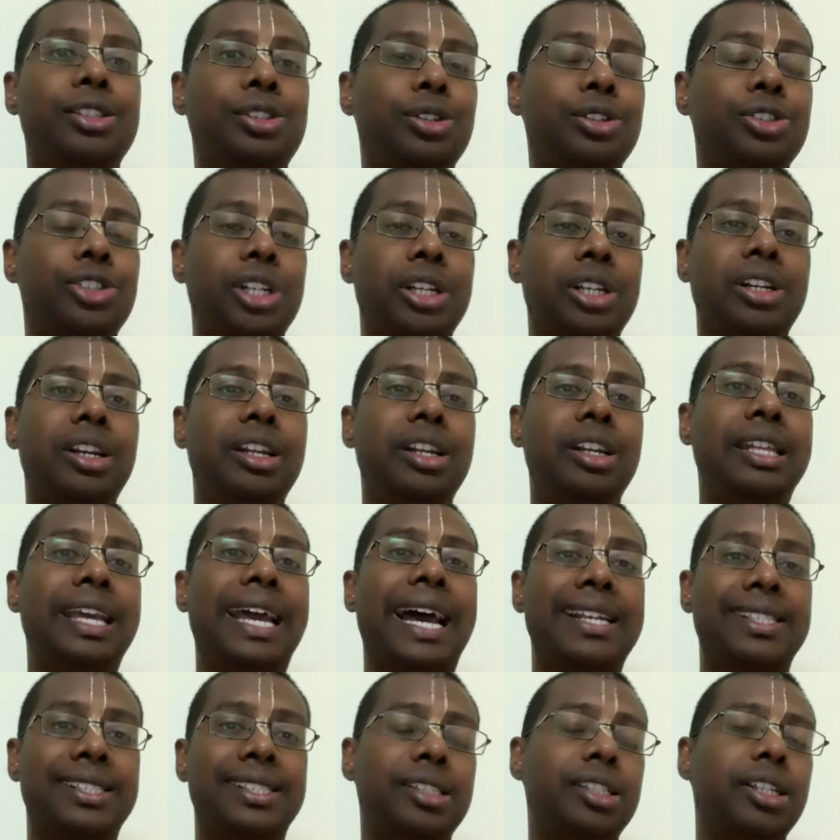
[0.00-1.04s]
So generally the
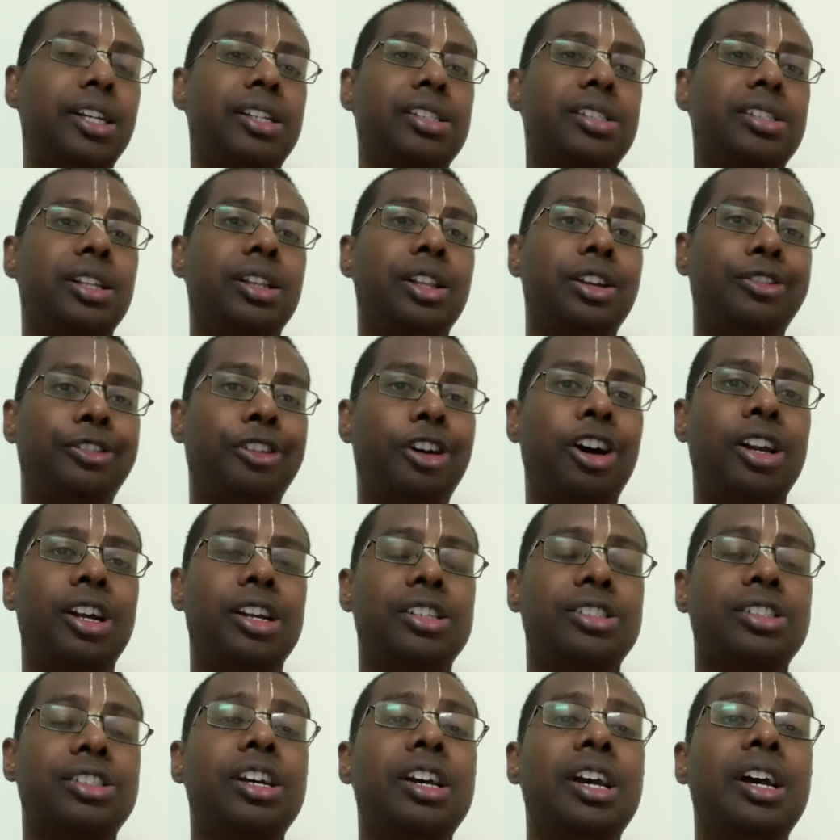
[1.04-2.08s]
ascetics in the
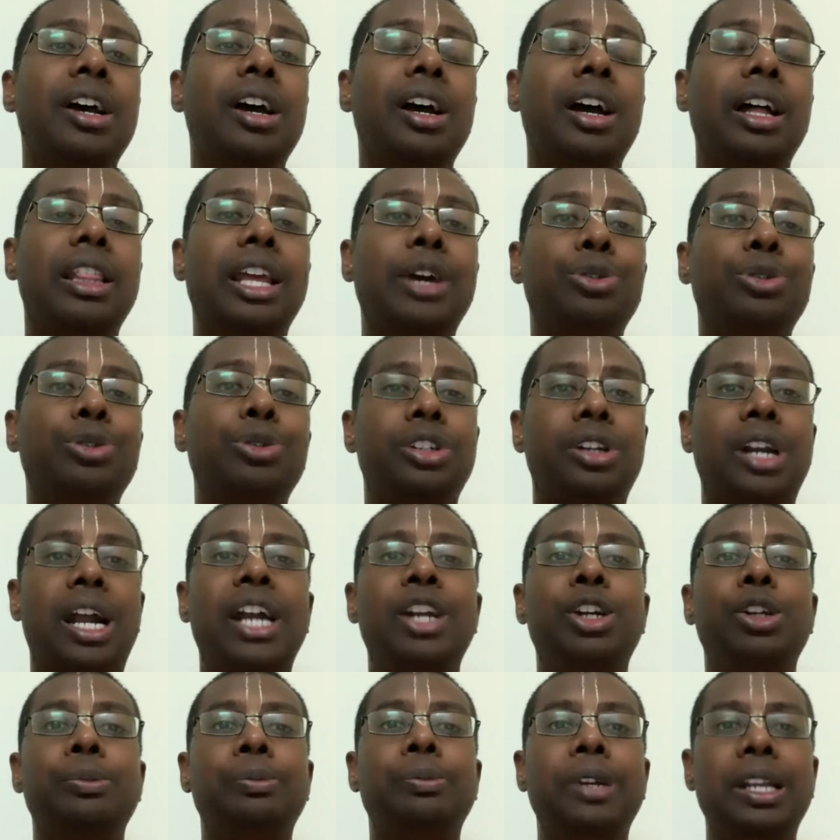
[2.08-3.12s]
forest, they would
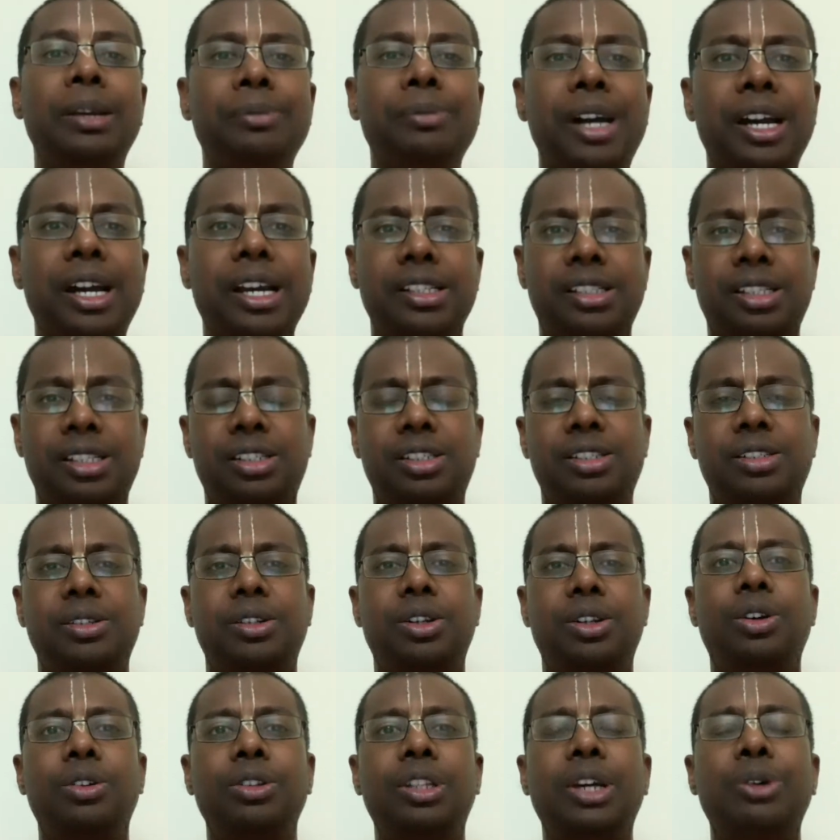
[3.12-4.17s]
try to minimize,
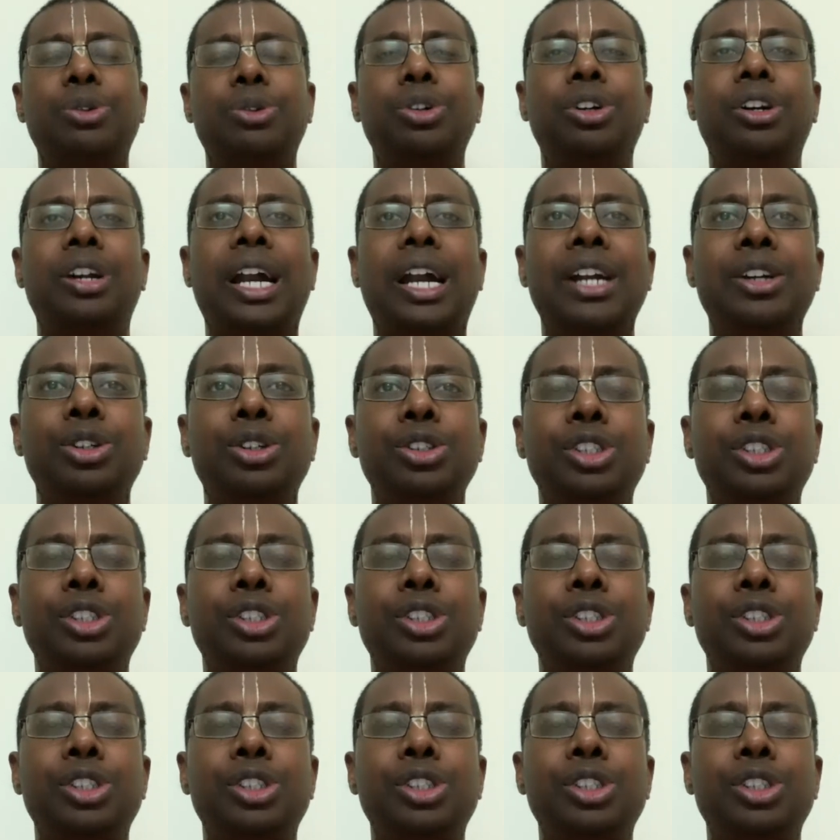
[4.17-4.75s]
no, they would try to